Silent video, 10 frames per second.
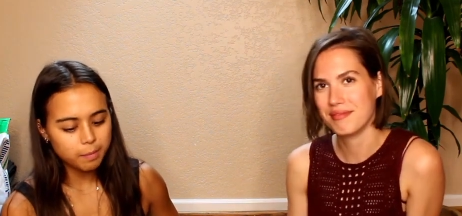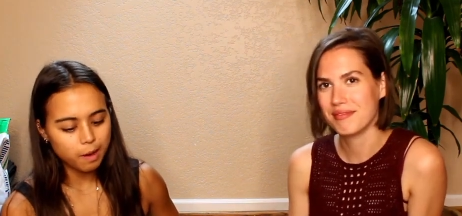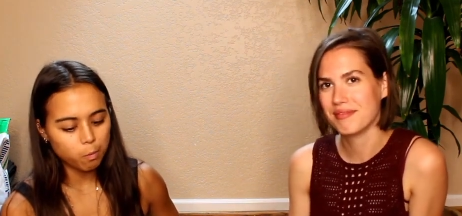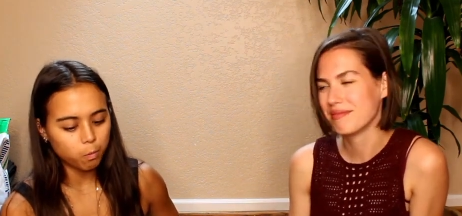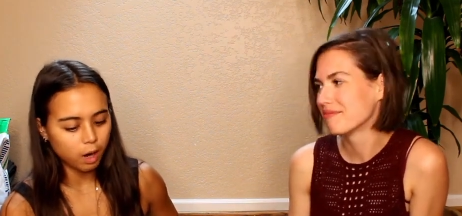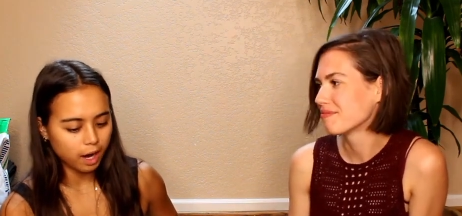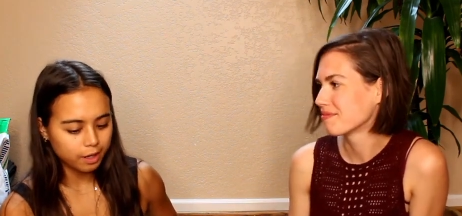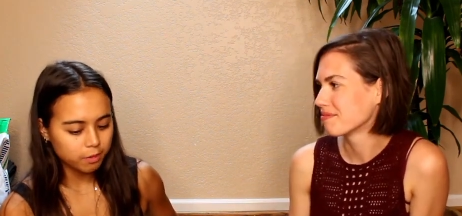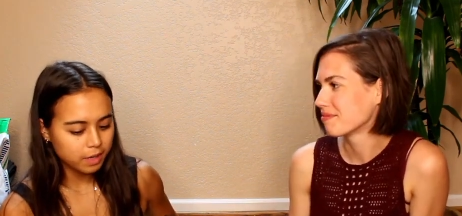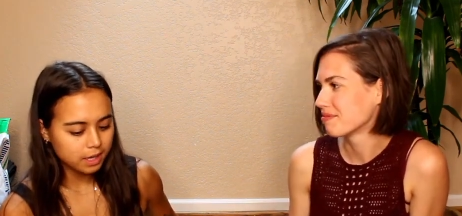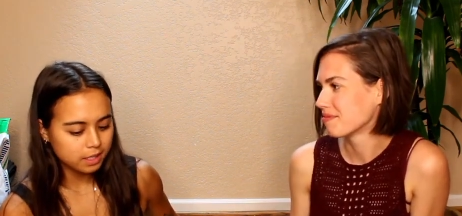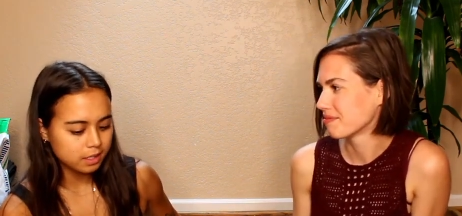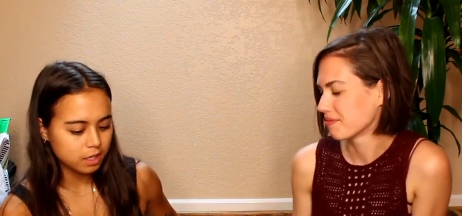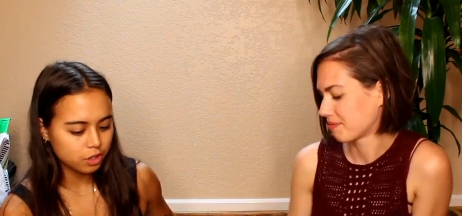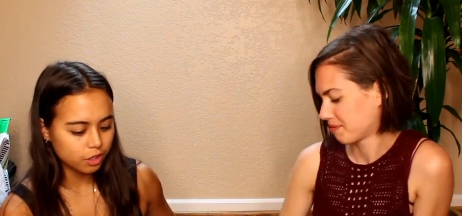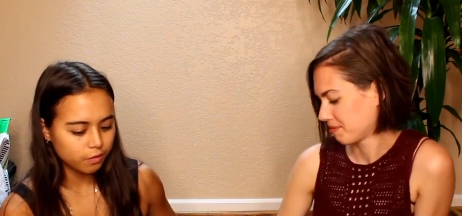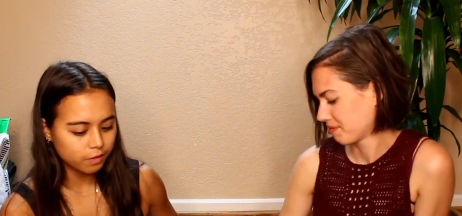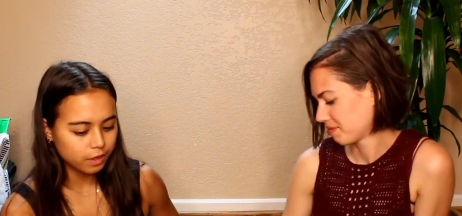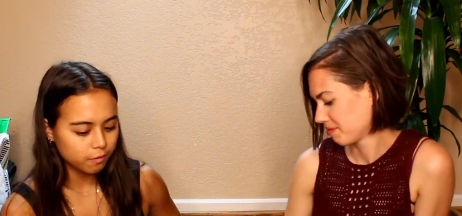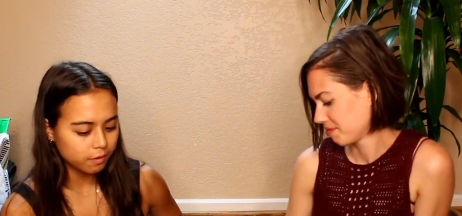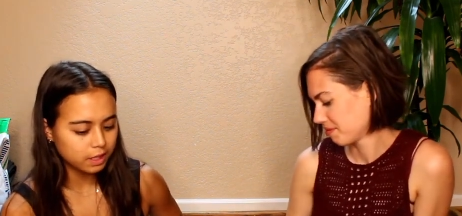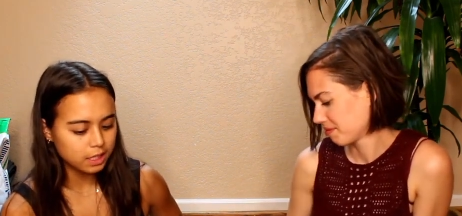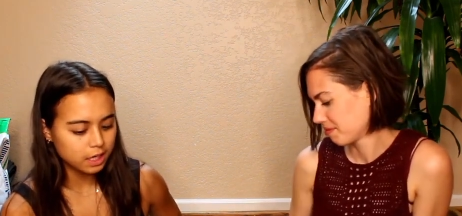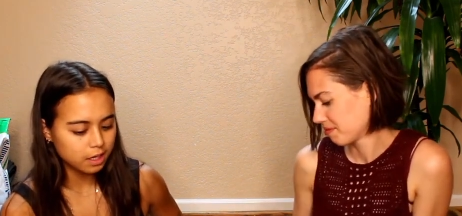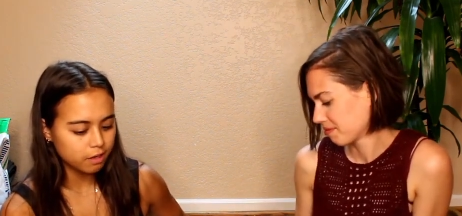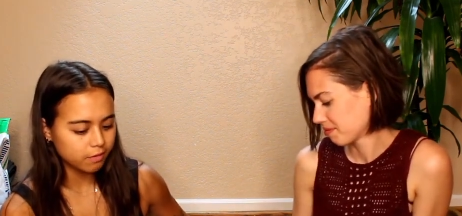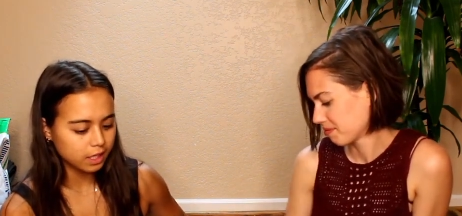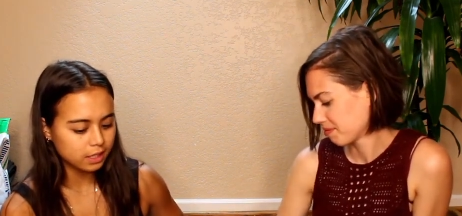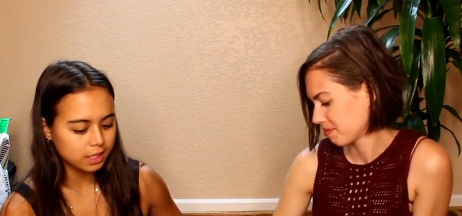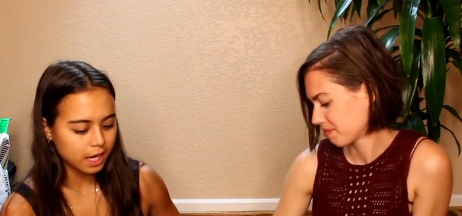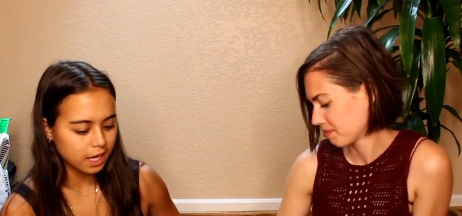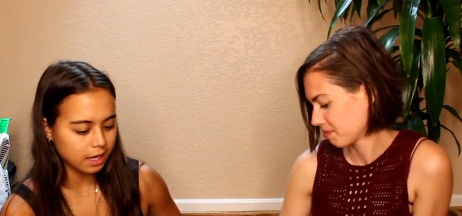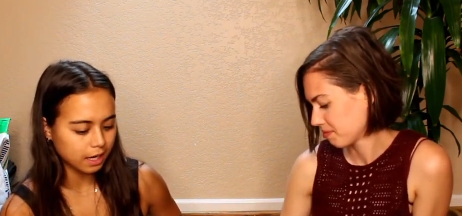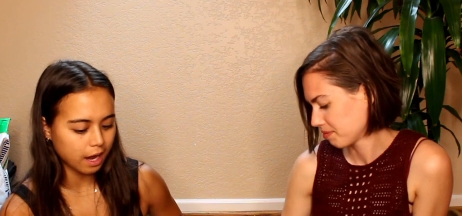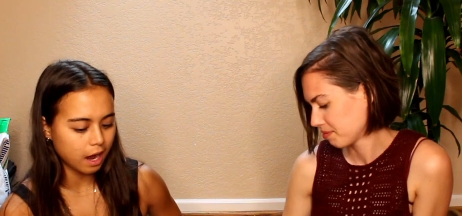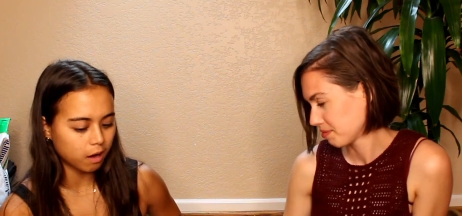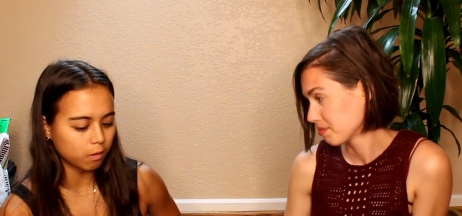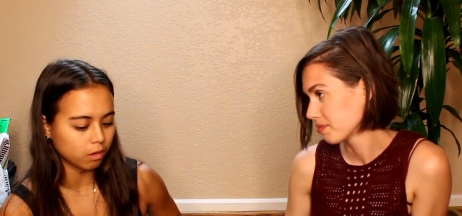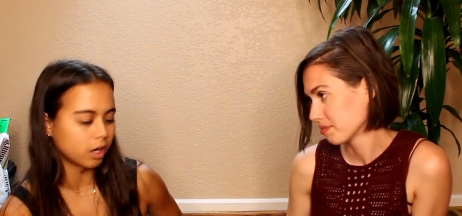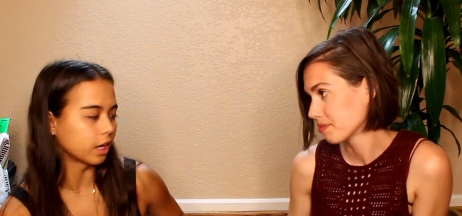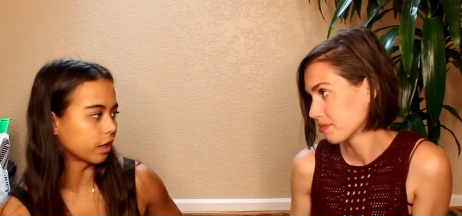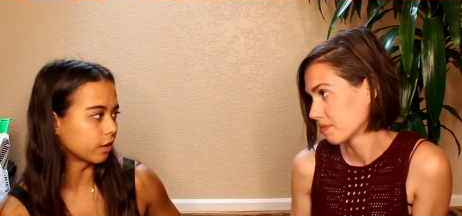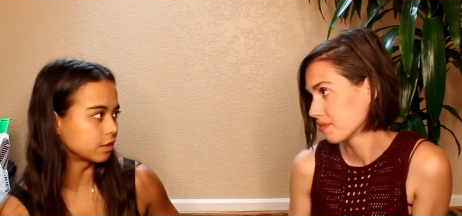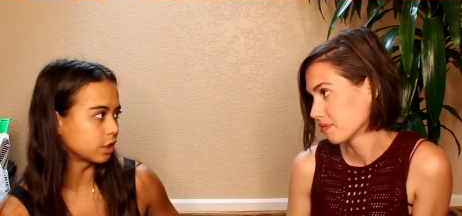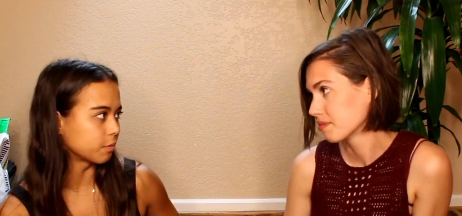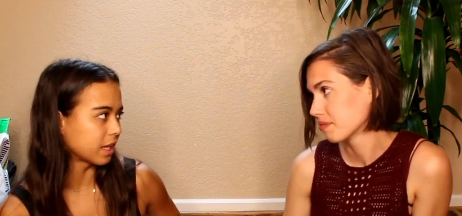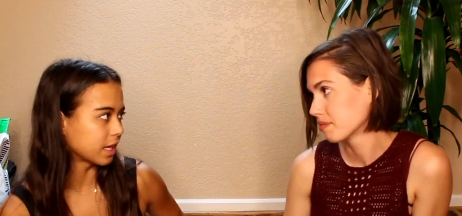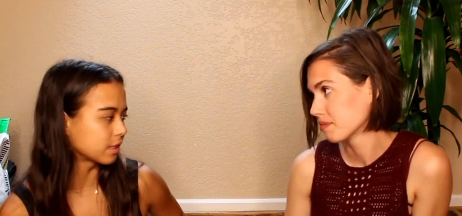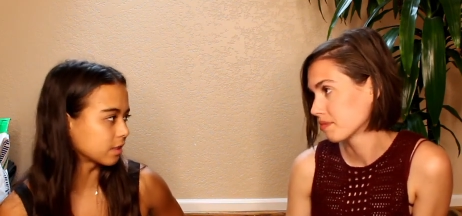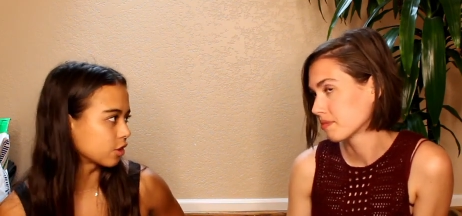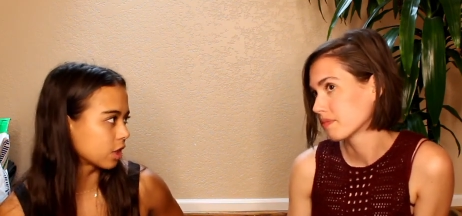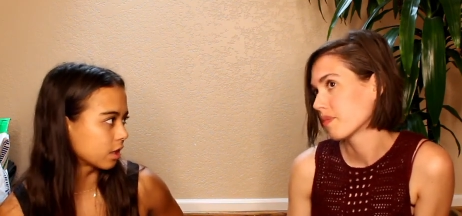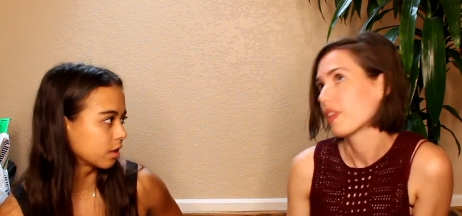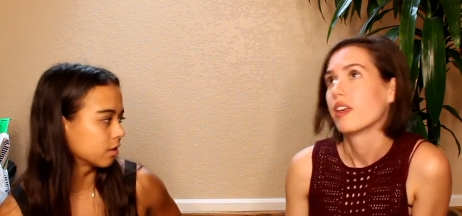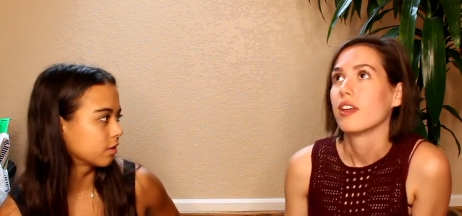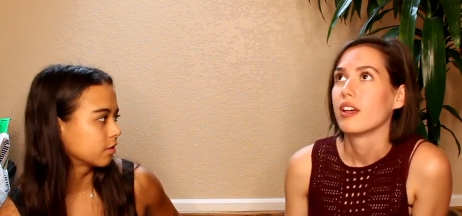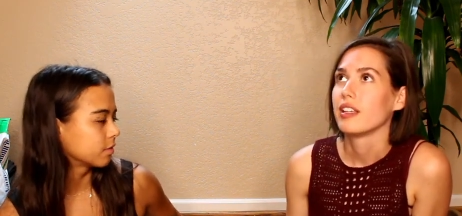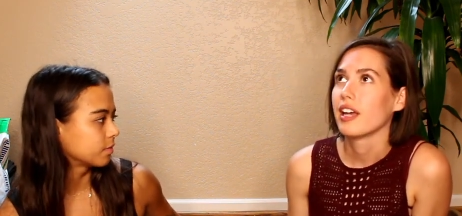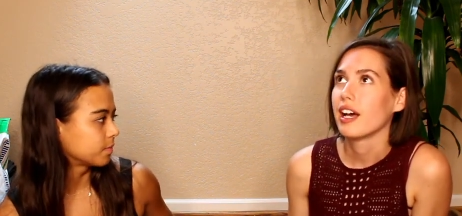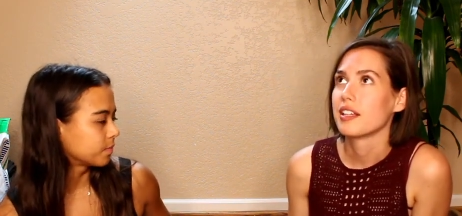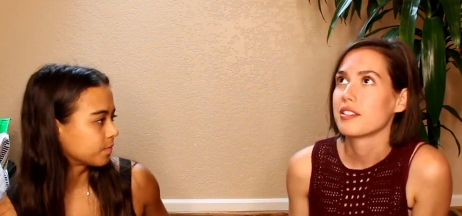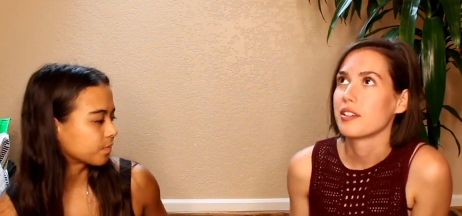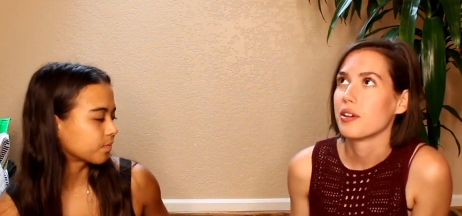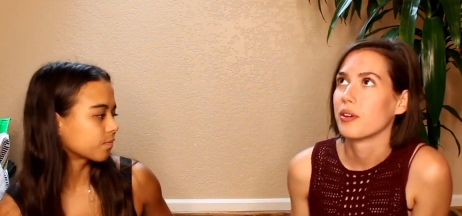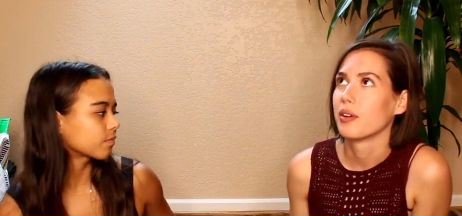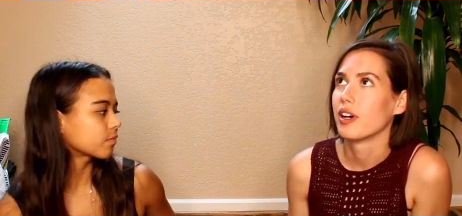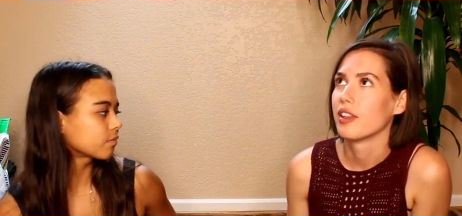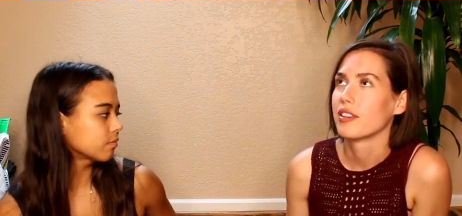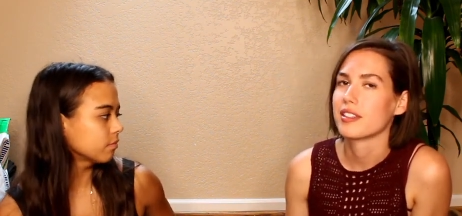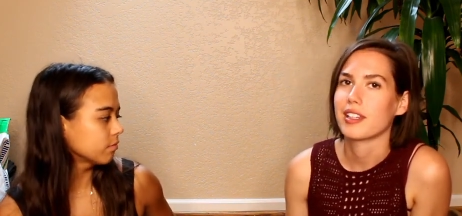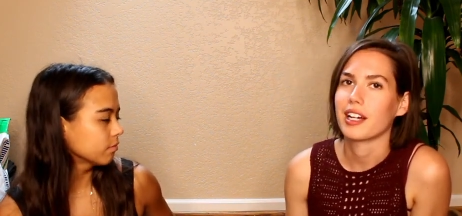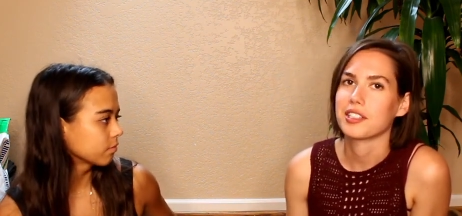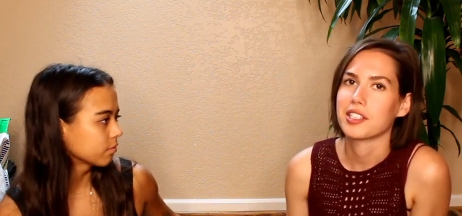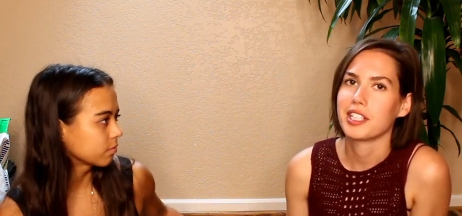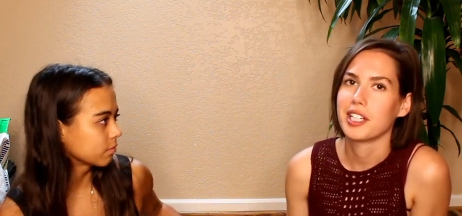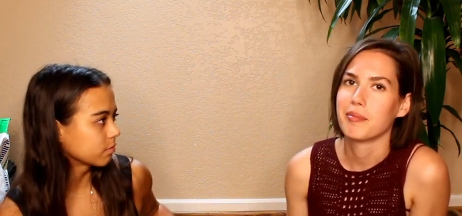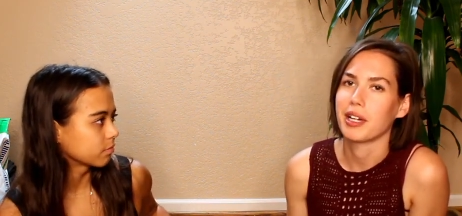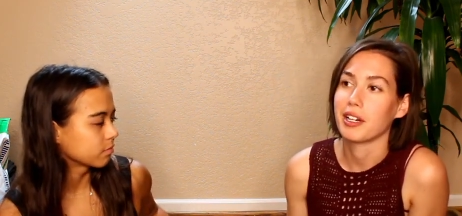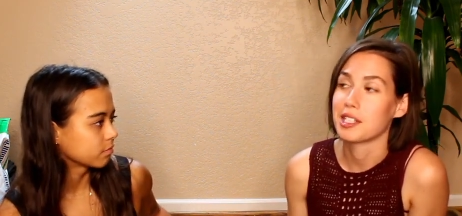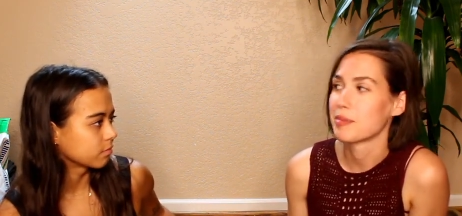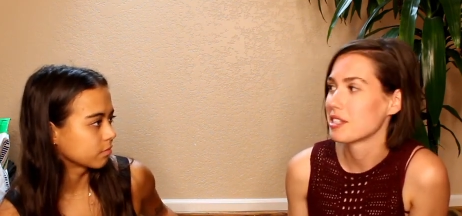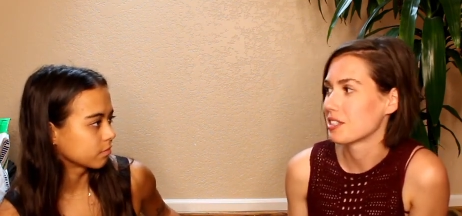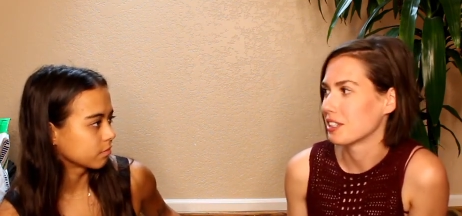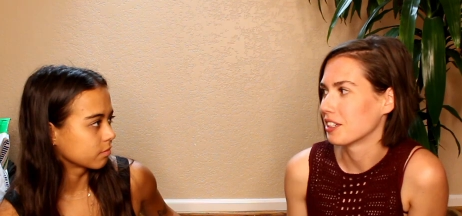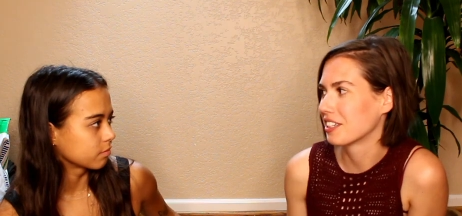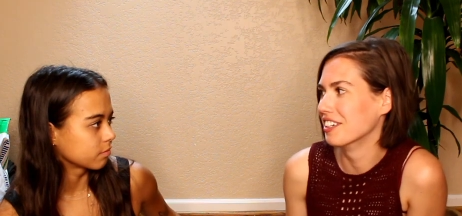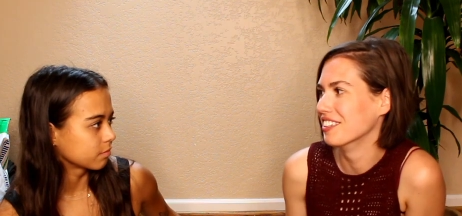Speaker 1: me about why you made the decision to feed Finley a vegan diet and how long ago did you make that decision?
Speaker 2: Yeah, so this is actually my husband's dog.